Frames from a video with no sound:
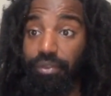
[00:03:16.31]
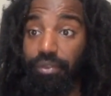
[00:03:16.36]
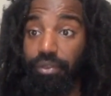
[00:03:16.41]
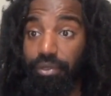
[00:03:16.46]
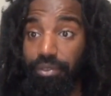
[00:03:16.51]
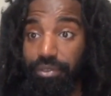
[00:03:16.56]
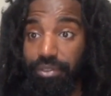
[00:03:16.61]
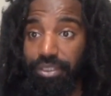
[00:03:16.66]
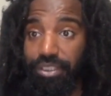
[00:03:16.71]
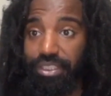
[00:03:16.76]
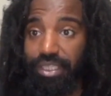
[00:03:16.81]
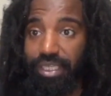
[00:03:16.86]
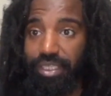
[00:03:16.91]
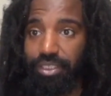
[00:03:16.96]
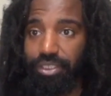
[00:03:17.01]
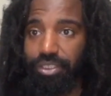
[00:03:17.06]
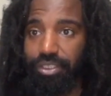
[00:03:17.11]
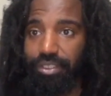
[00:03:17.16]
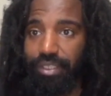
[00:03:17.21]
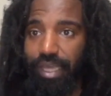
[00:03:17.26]

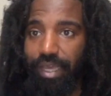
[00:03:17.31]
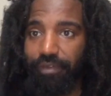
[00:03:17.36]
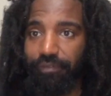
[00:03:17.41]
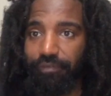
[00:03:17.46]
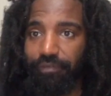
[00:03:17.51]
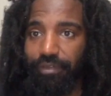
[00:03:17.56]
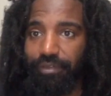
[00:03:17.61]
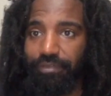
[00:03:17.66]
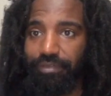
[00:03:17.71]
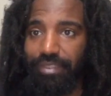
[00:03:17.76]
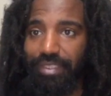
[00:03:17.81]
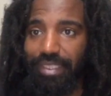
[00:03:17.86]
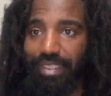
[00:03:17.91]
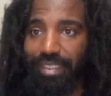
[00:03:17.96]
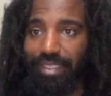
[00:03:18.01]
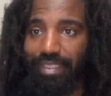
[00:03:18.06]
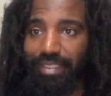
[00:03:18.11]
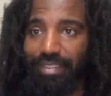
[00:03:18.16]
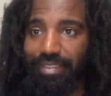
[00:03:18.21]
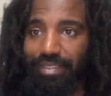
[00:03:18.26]
Thursday, July
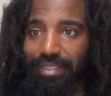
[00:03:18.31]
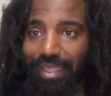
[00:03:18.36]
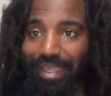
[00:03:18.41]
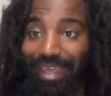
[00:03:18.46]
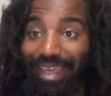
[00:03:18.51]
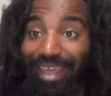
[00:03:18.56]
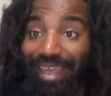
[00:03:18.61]
15,